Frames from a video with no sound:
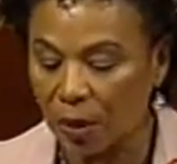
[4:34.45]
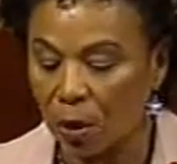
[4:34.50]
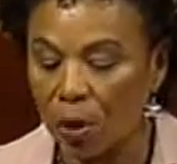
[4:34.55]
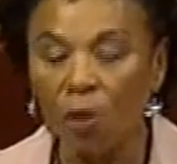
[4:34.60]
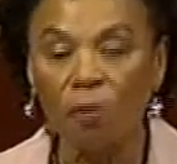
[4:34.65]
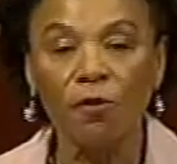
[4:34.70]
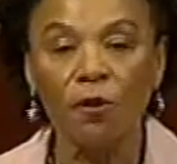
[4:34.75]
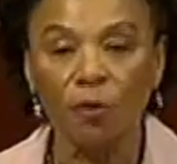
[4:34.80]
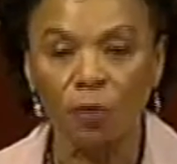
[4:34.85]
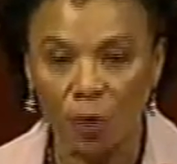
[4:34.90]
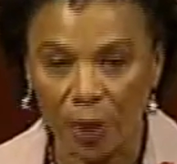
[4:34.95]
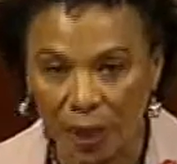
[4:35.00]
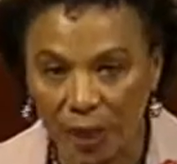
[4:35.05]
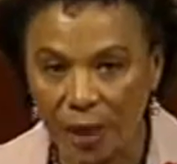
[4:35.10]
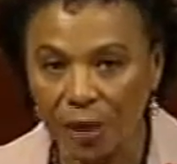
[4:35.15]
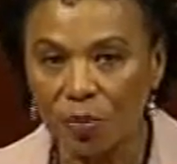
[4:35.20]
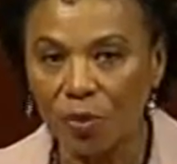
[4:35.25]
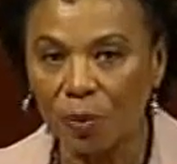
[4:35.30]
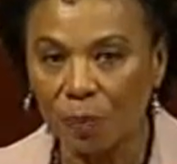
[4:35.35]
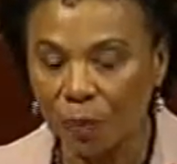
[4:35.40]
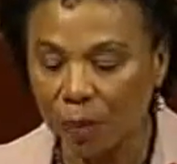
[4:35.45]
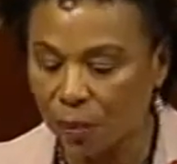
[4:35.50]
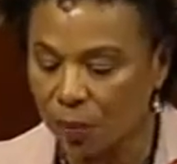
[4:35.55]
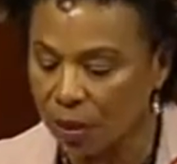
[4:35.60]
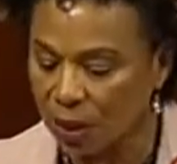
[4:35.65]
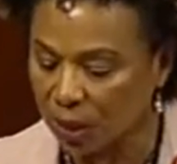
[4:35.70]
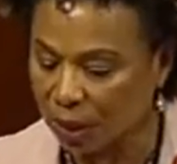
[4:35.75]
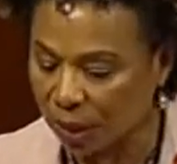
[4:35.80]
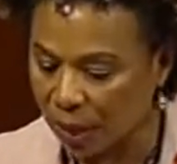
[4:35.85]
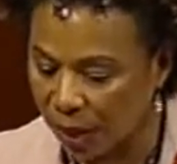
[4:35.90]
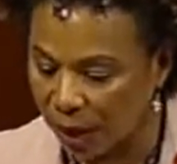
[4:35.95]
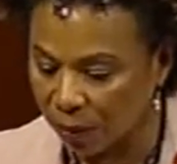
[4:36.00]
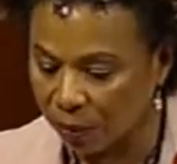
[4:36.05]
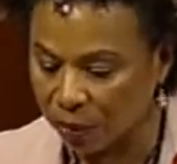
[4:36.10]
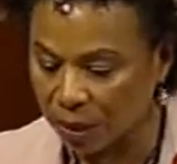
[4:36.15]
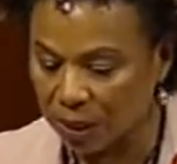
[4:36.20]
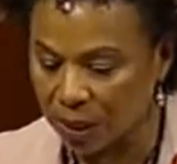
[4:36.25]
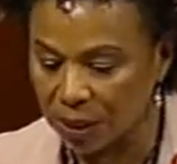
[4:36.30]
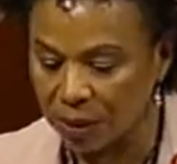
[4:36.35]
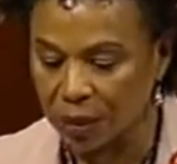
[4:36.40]
over 100 members of
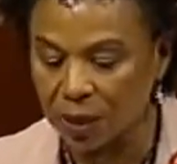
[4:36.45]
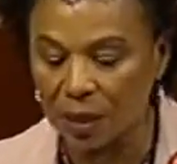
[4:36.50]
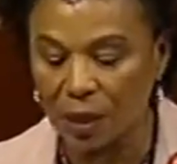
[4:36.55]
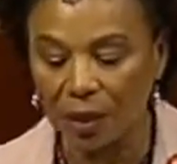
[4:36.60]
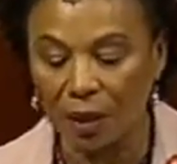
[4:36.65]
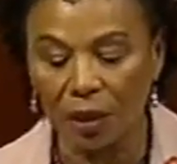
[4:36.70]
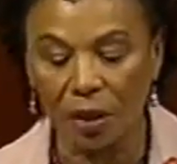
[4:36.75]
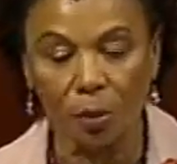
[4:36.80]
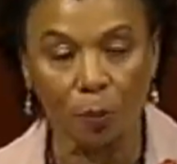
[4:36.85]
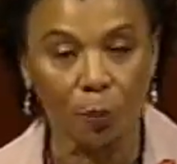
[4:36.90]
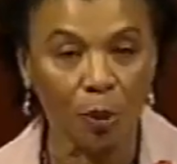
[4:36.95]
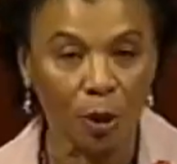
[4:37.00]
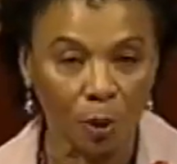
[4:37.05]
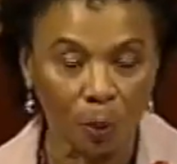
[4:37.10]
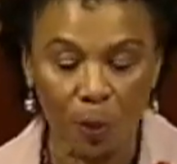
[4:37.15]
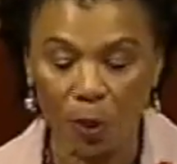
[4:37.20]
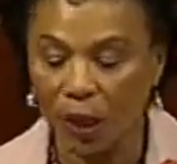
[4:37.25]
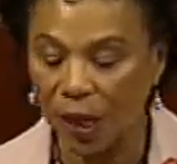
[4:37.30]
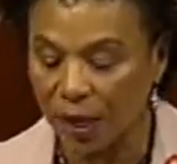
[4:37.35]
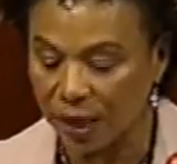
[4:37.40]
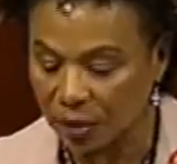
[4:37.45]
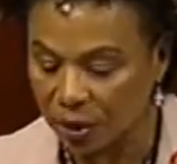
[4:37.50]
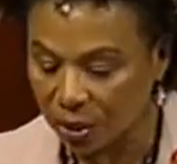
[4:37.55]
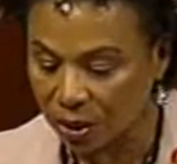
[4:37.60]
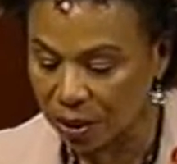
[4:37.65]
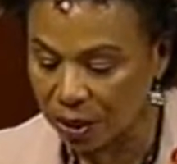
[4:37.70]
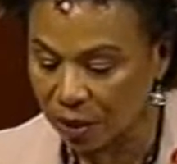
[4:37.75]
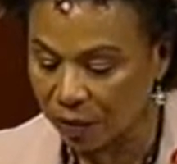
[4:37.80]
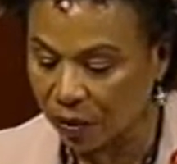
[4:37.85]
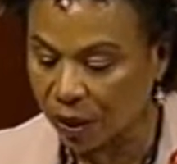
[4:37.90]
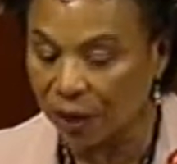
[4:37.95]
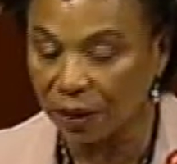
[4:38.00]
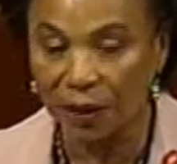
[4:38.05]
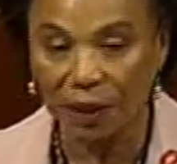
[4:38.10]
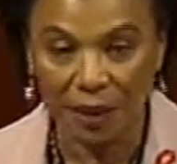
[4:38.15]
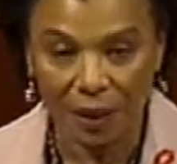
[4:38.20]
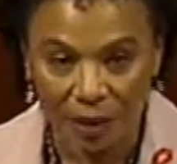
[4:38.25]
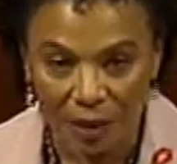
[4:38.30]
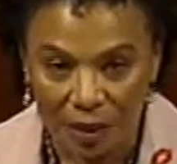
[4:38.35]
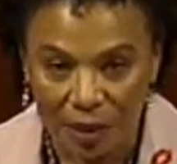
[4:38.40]
Congress in seeking appropriations of at
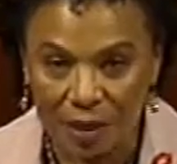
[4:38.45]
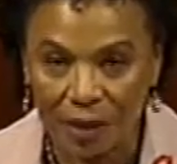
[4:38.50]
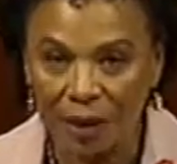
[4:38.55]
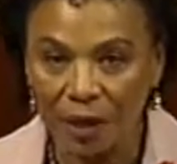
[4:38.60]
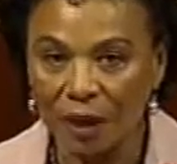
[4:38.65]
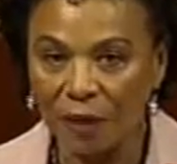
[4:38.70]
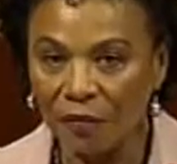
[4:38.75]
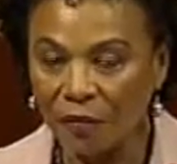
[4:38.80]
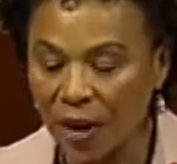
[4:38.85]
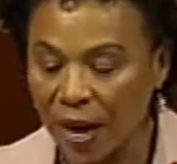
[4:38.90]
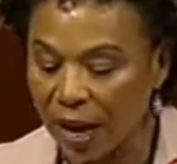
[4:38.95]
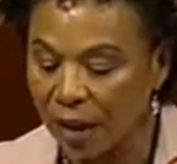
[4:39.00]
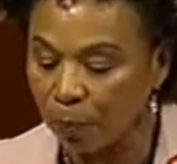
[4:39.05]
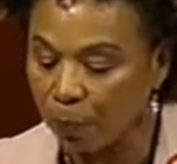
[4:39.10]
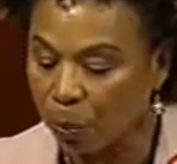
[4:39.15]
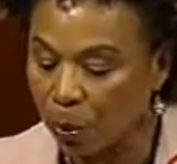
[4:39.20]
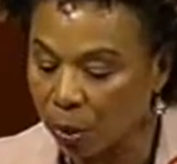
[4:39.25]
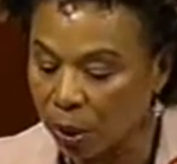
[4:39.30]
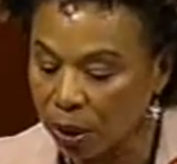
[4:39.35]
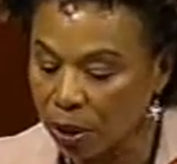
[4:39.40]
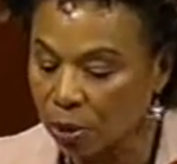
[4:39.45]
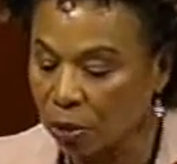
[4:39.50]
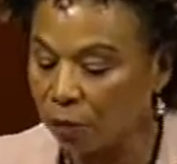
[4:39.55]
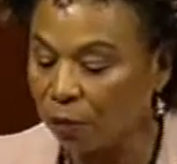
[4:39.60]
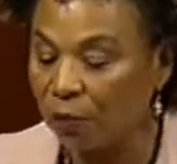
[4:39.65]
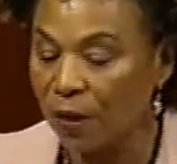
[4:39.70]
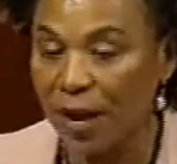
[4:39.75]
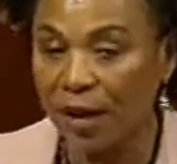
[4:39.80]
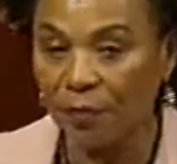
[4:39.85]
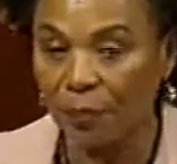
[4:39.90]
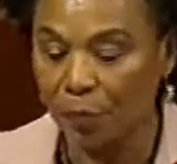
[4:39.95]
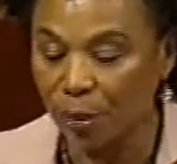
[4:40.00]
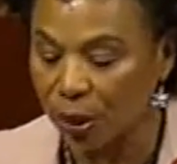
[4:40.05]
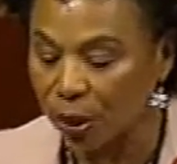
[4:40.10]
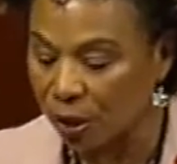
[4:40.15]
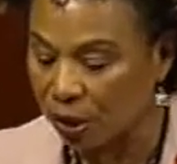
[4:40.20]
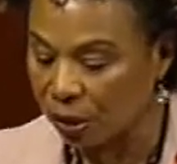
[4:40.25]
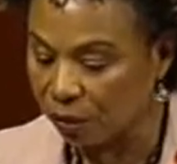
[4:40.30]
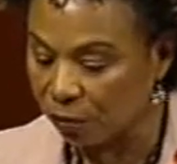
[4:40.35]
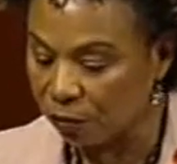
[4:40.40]
least $5.25
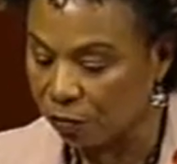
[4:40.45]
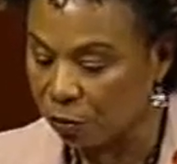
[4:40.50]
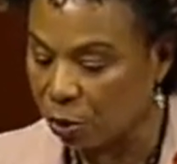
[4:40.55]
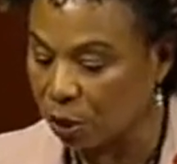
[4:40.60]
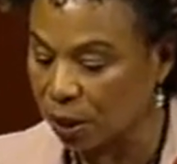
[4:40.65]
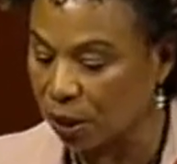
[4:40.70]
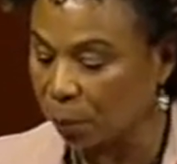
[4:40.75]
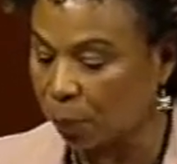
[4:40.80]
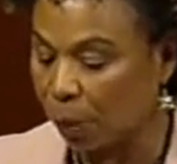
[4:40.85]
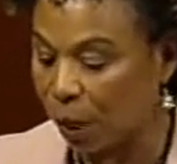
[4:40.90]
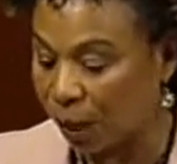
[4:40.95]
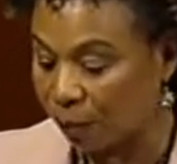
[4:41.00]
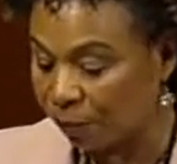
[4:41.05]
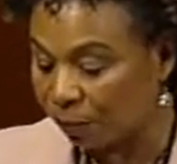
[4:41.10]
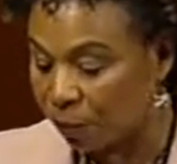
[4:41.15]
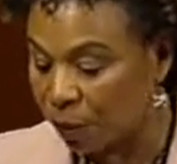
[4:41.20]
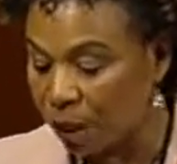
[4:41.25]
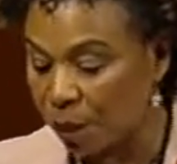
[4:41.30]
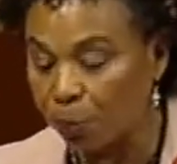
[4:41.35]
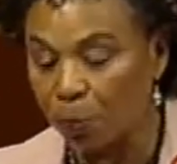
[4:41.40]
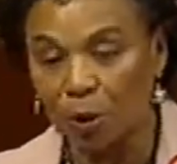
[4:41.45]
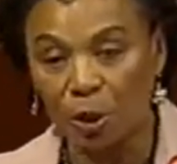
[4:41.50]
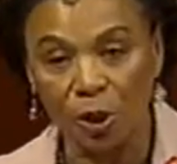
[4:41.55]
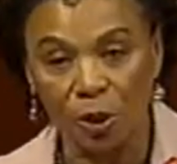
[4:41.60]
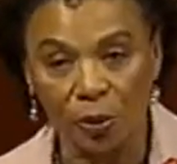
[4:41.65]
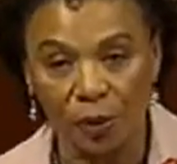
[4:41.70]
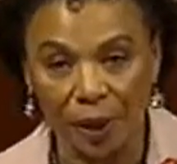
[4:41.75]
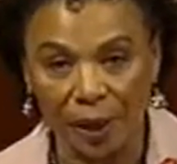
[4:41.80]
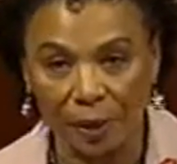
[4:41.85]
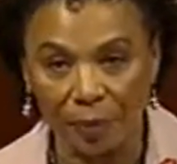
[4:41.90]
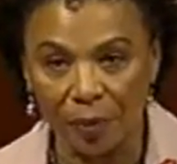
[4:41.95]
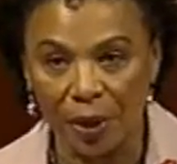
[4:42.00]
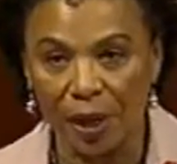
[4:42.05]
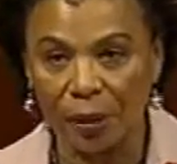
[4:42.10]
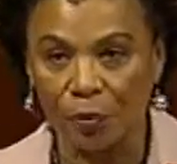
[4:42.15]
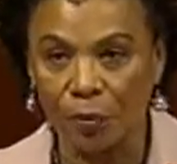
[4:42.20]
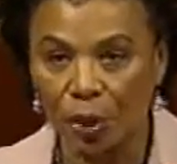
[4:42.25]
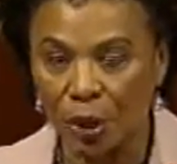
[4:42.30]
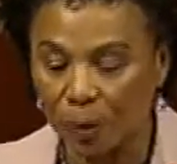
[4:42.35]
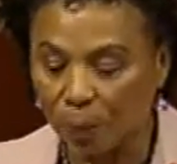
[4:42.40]
billion for the PEPFAR program
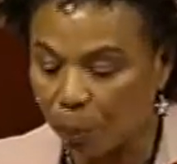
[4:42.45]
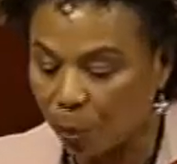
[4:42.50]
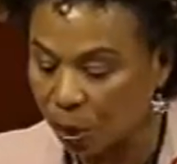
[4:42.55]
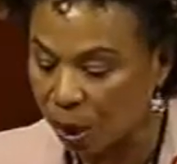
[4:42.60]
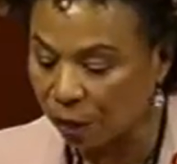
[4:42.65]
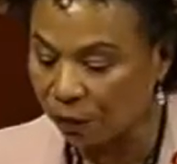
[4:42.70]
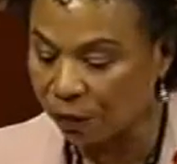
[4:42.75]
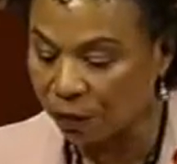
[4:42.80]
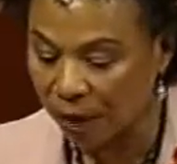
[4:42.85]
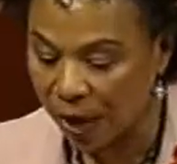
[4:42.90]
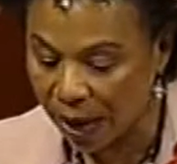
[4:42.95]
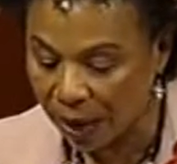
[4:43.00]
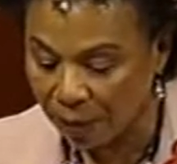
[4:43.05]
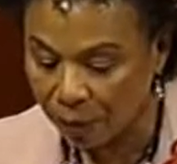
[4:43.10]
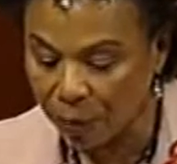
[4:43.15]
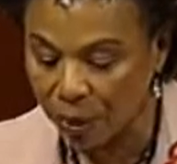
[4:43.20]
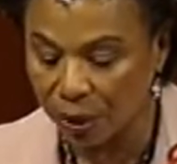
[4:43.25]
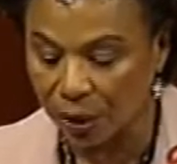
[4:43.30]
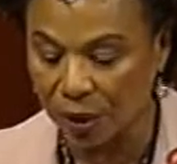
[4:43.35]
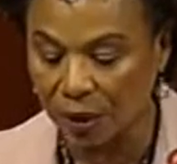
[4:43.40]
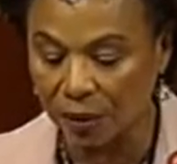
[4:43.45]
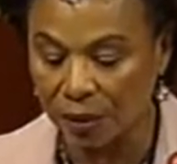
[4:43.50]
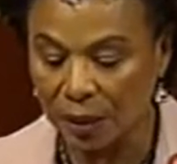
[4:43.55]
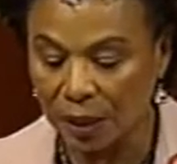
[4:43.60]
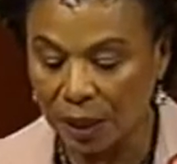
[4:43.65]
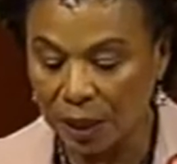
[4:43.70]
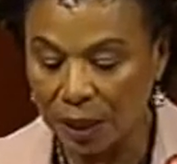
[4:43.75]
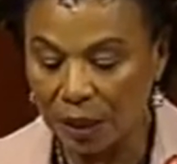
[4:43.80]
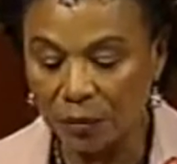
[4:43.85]
and $1.5 billion